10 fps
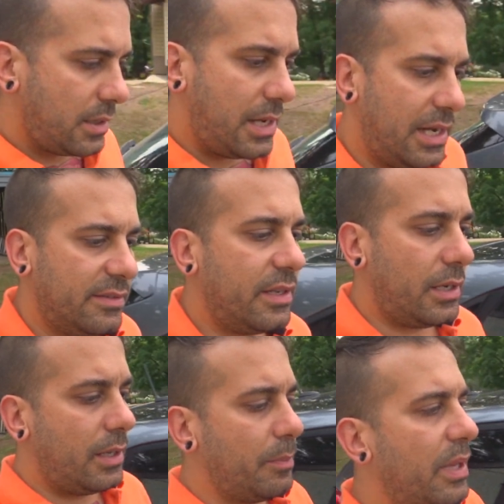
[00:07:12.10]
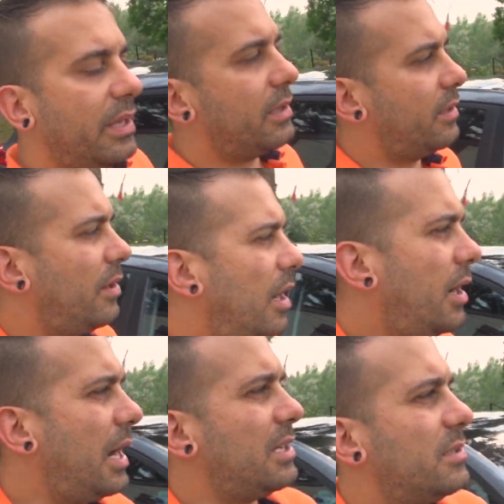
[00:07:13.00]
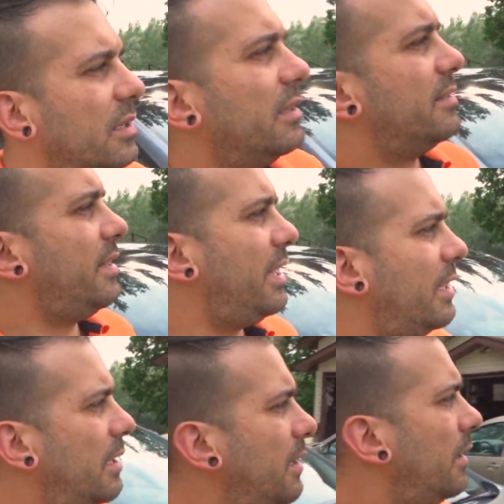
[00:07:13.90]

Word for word: Kai's gonna play the guitar, Ashley's gonna sing.